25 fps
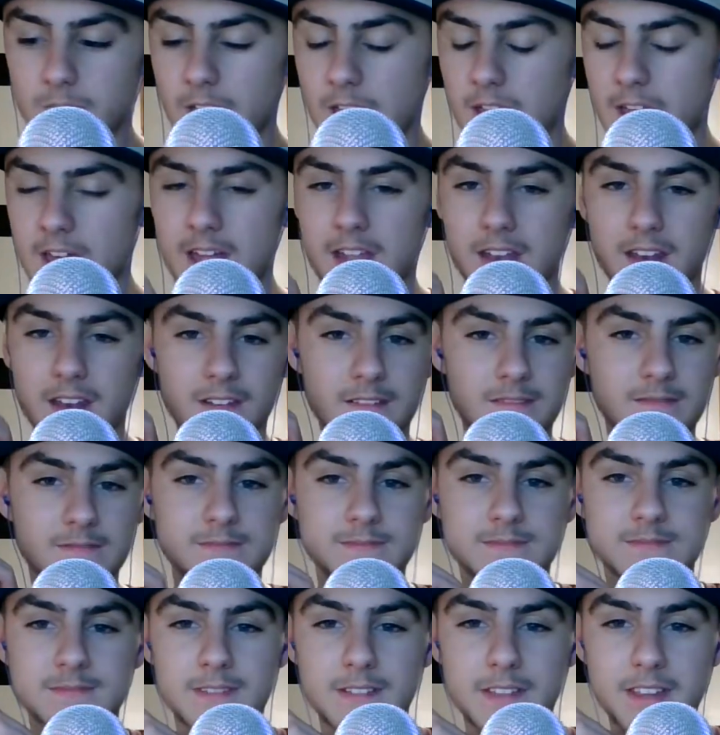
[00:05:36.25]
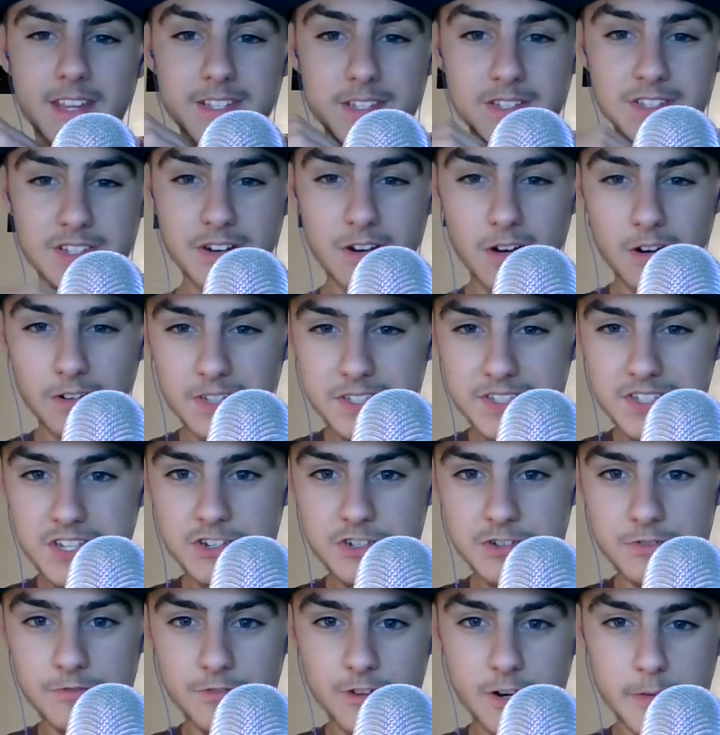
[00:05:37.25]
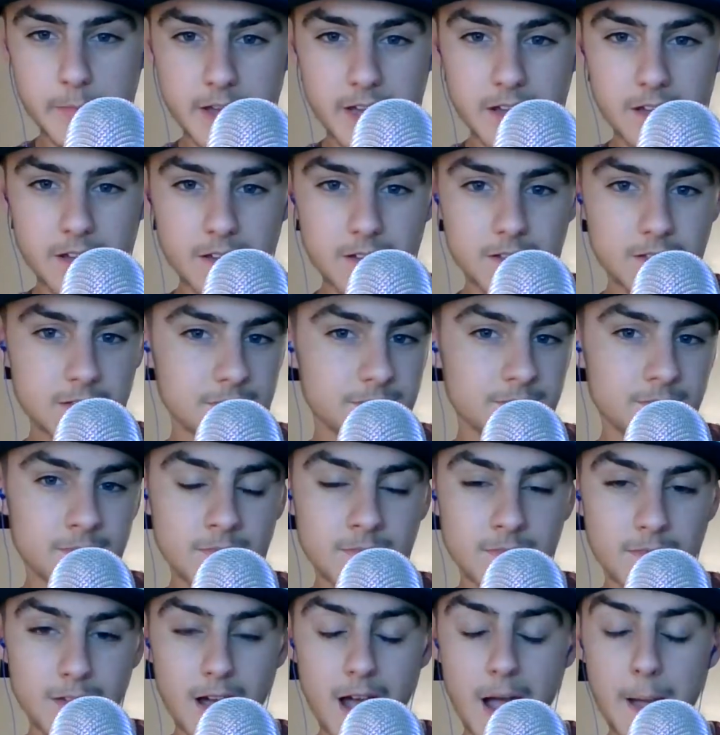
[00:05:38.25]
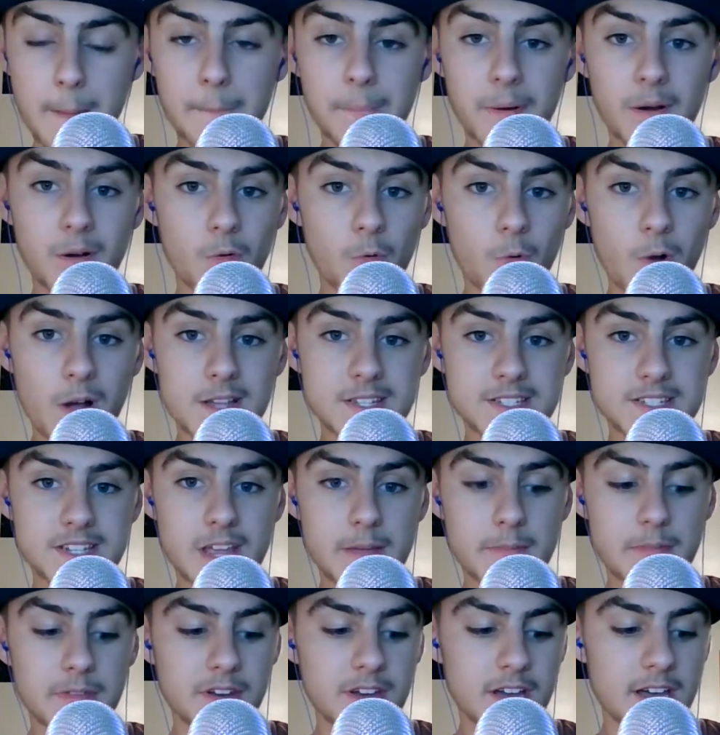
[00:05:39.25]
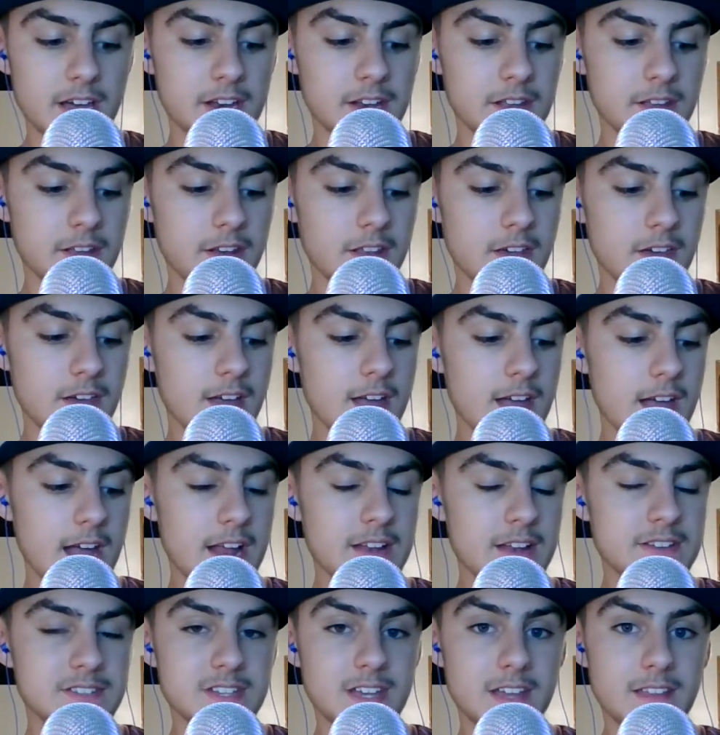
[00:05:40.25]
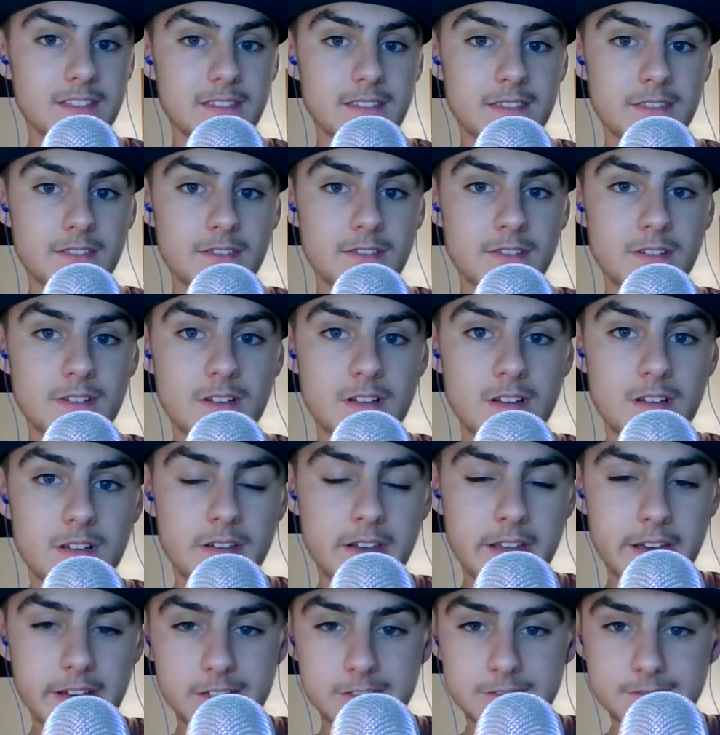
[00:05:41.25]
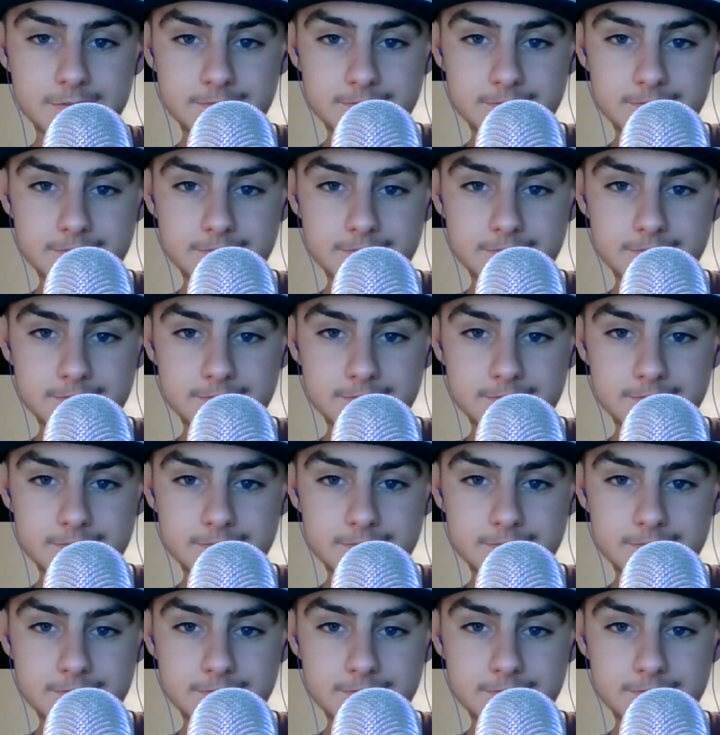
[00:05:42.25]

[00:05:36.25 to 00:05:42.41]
and this is a hard decision for me, I put West Ham United at 10th. Now,